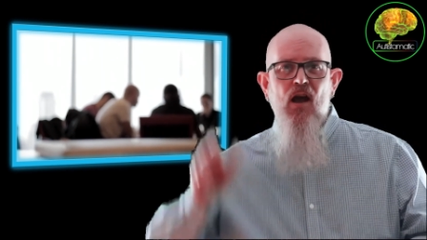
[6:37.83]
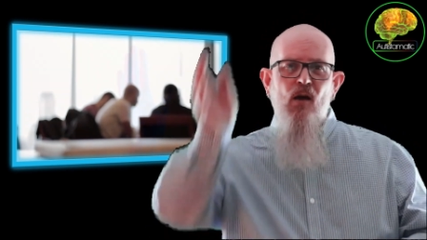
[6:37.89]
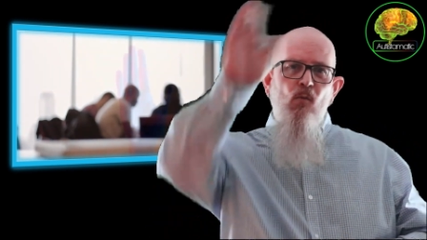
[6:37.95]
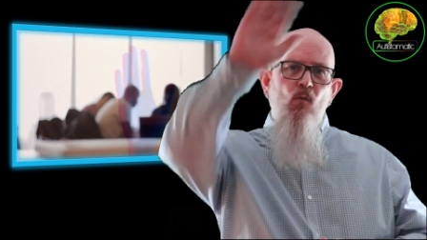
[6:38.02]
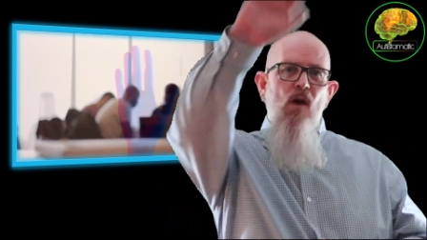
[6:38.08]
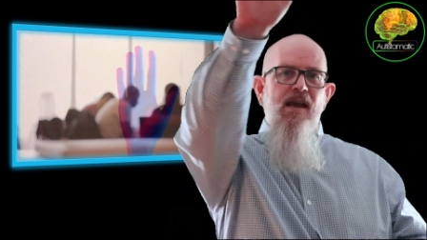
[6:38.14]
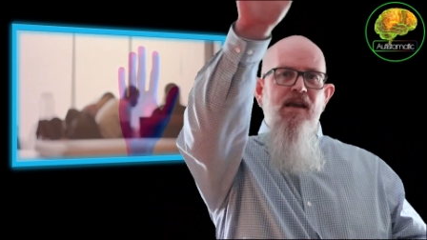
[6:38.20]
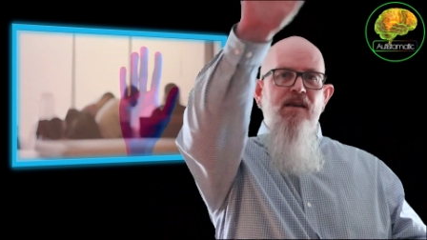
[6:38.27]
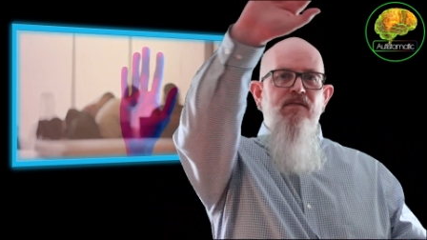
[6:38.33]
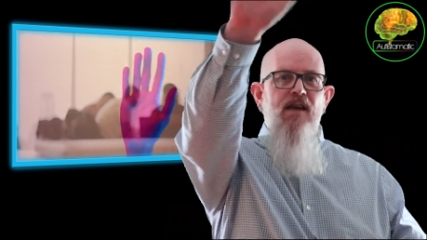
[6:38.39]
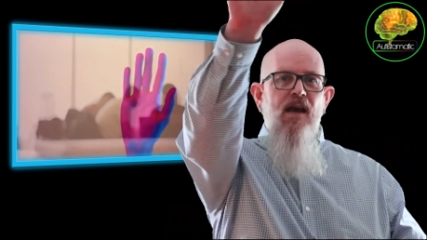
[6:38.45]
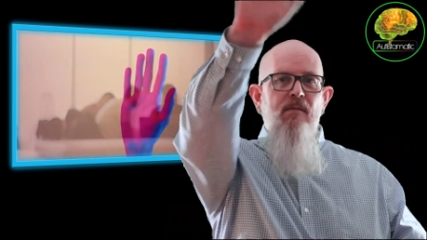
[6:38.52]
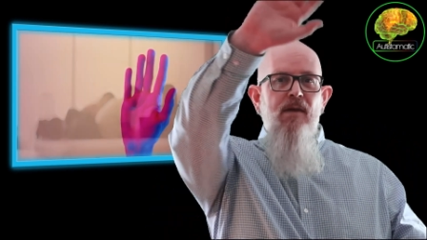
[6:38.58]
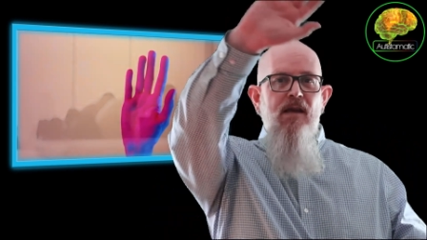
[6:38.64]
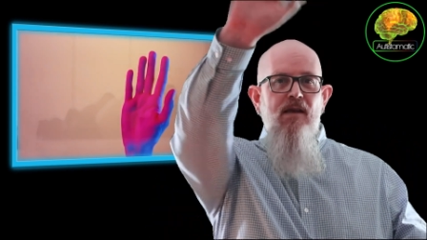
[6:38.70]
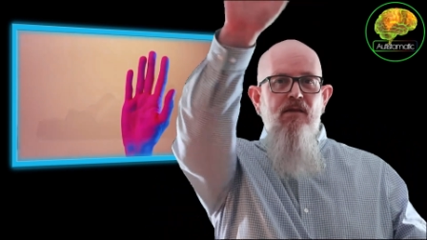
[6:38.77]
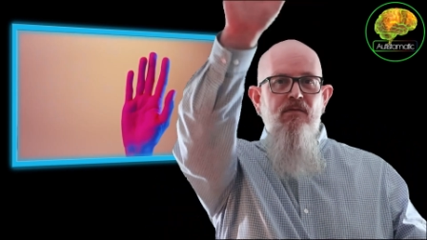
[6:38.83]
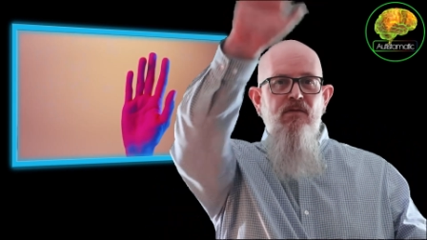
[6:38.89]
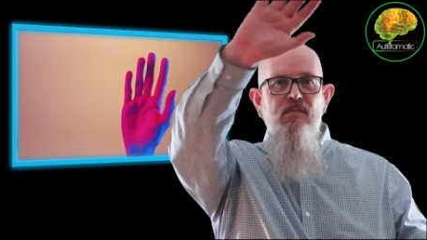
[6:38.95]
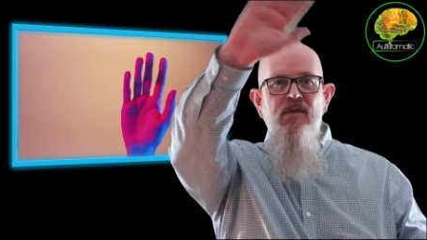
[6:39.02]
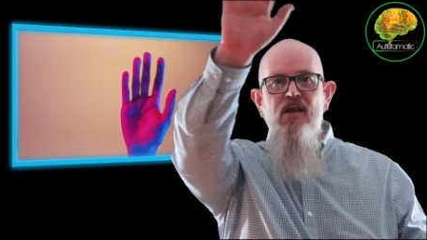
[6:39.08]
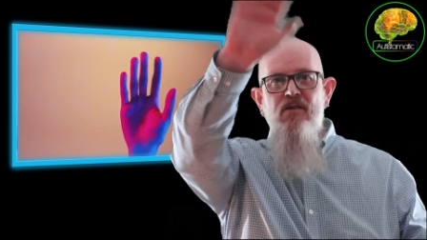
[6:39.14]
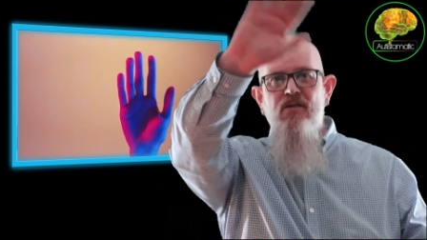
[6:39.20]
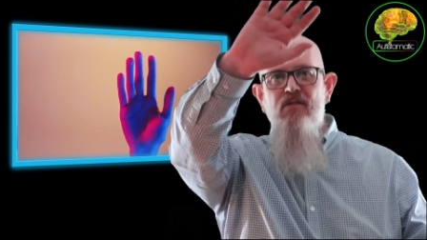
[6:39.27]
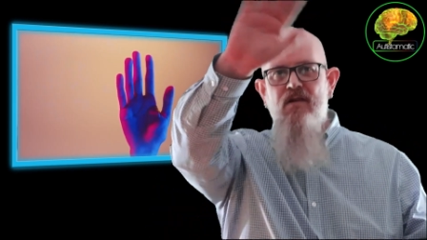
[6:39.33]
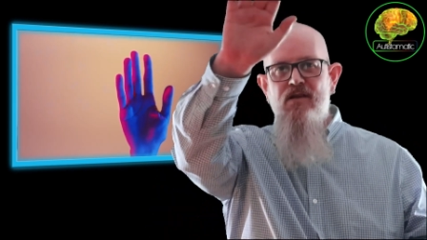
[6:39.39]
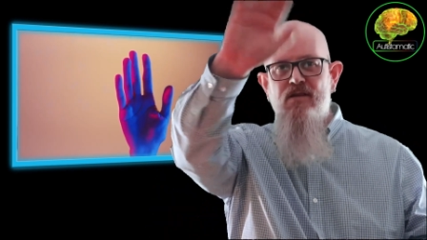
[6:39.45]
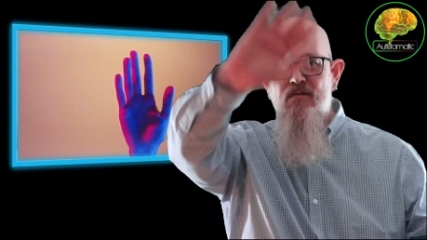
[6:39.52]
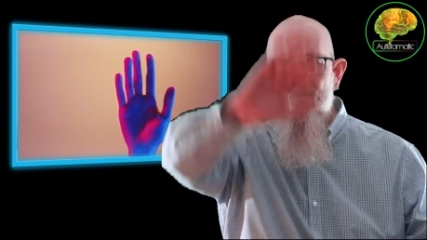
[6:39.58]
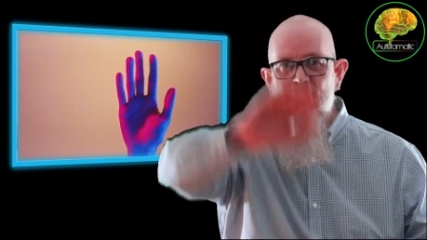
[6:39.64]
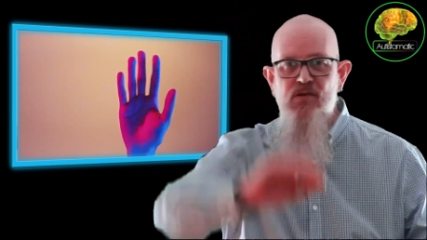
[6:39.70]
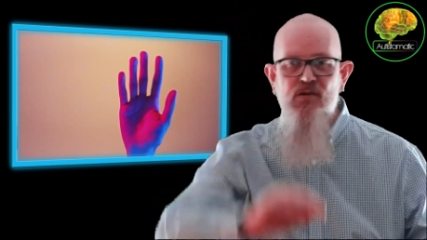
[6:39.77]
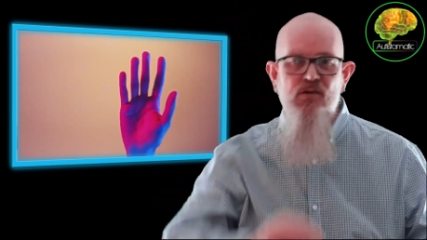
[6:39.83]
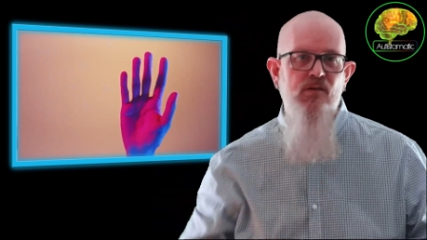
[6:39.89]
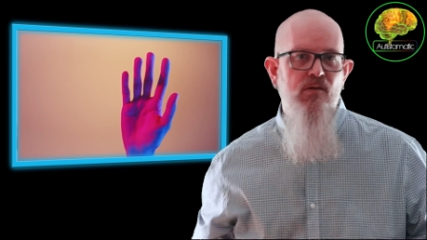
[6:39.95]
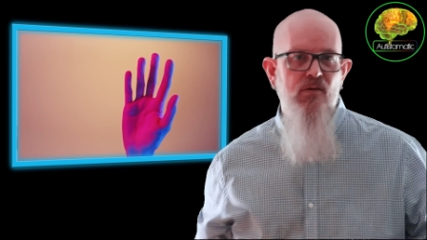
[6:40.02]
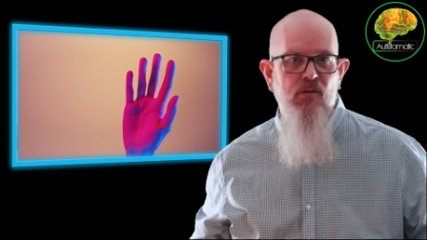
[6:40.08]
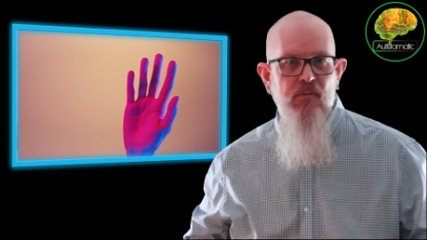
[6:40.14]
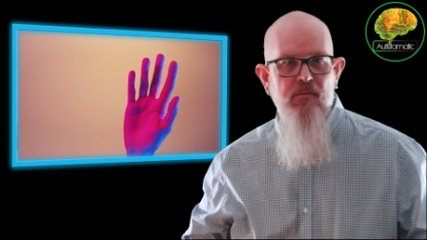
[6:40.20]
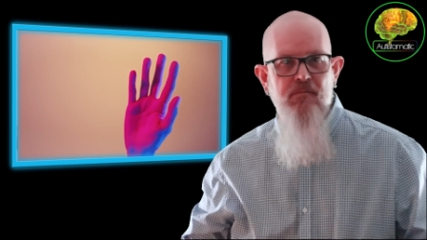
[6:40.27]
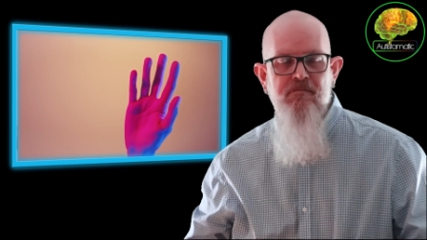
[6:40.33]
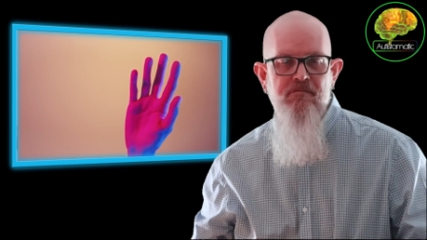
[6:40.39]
and waved at me from the other end of the stall.